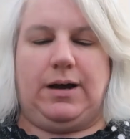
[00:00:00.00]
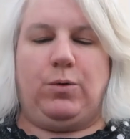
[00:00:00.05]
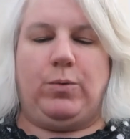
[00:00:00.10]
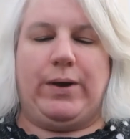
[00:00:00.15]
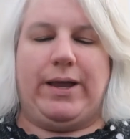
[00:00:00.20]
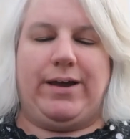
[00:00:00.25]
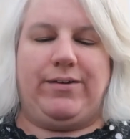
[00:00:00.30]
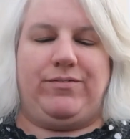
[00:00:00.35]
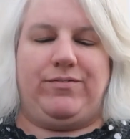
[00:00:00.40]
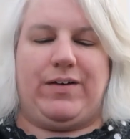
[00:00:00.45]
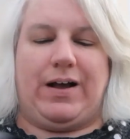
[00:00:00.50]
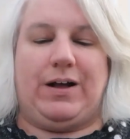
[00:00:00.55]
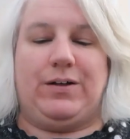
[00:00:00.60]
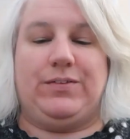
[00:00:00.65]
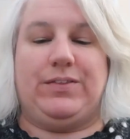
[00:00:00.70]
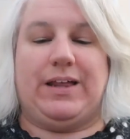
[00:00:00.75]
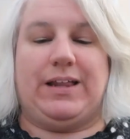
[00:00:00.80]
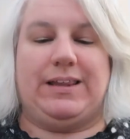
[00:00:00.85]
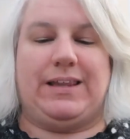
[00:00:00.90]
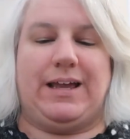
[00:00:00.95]
We have
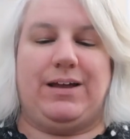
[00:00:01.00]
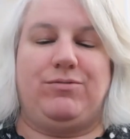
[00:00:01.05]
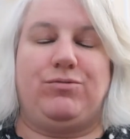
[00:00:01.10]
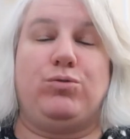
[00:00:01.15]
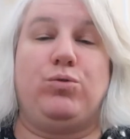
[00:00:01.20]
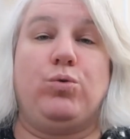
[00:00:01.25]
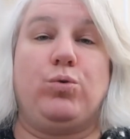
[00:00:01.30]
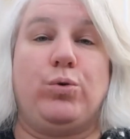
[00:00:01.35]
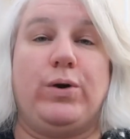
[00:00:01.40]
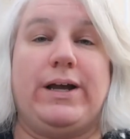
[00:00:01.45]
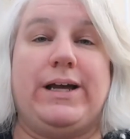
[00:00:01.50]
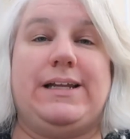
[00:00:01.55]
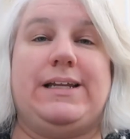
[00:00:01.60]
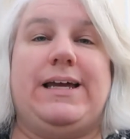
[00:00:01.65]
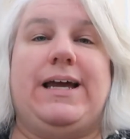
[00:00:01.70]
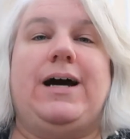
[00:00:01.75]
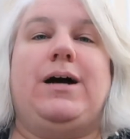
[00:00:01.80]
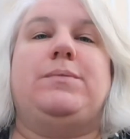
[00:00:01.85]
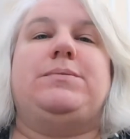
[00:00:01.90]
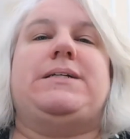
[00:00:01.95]
found that they've
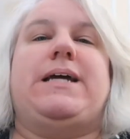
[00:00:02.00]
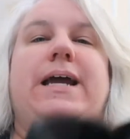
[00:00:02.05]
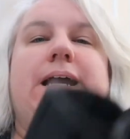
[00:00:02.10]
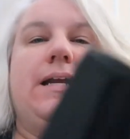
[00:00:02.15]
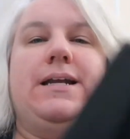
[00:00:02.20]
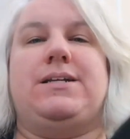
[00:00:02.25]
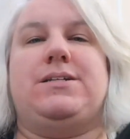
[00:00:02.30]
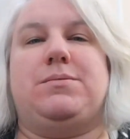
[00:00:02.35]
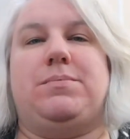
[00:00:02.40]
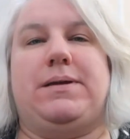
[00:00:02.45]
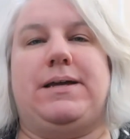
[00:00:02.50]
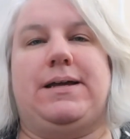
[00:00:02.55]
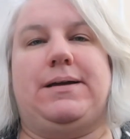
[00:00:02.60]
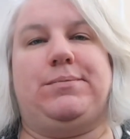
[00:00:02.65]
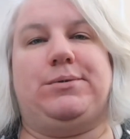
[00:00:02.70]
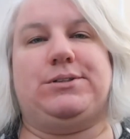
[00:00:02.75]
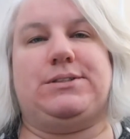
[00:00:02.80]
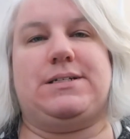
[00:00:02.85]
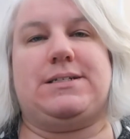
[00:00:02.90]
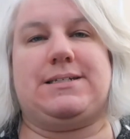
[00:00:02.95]
really helped Aiden to be
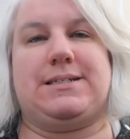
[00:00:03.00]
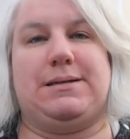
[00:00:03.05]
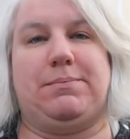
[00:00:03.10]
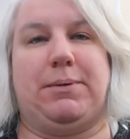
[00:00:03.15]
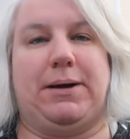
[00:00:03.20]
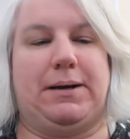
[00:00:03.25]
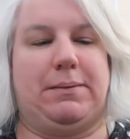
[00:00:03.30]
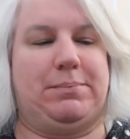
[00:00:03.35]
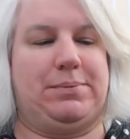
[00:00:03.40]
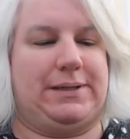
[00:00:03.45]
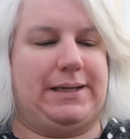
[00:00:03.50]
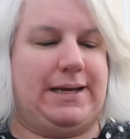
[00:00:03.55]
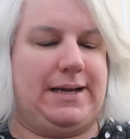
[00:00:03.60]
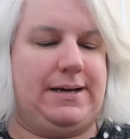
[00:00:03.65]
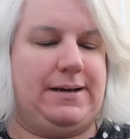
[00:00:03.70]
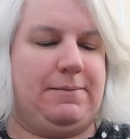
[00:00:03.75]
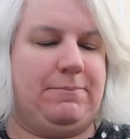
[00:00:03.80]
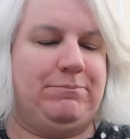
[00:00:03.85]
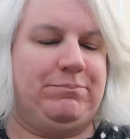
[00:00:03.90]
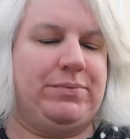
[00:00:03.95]
able to sleep on a
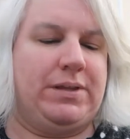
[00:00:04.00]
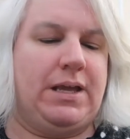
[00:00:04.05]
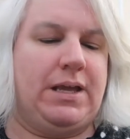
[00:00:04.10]
plane.